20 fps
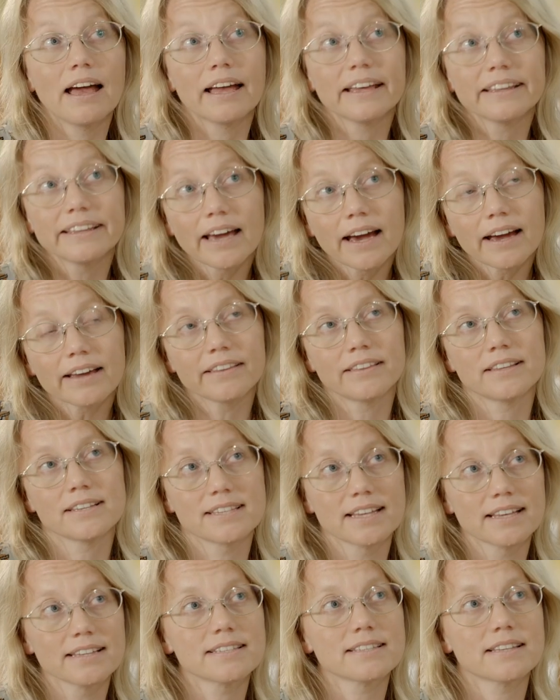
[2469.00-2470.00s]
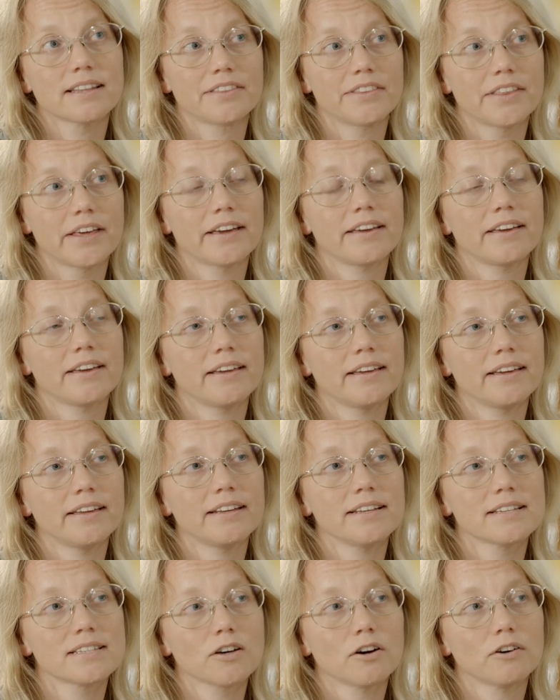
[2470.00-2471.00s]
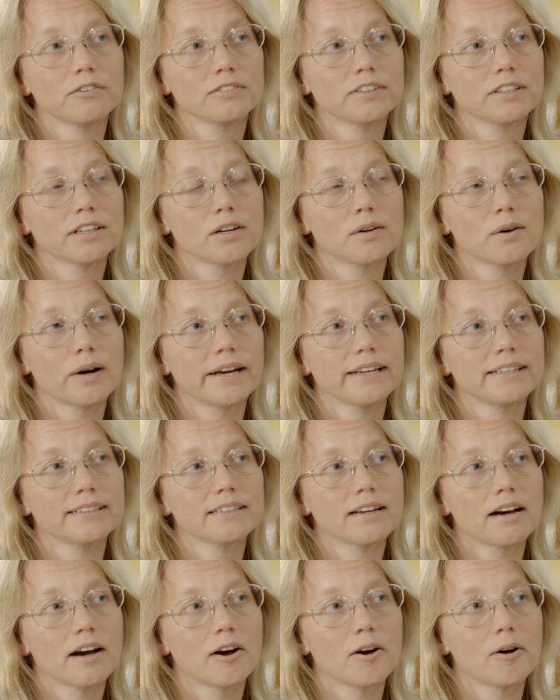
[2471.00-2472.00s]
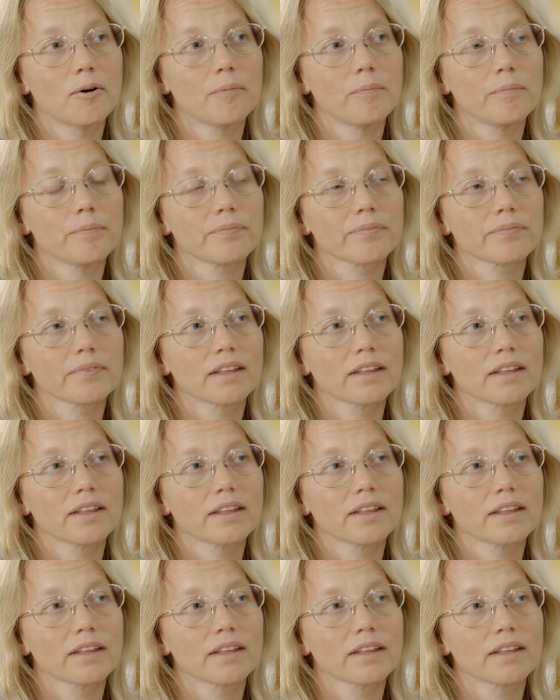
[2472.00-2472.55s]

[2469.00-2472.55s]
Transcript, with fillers: Yeah, in the sense that the, it is often quite. Um,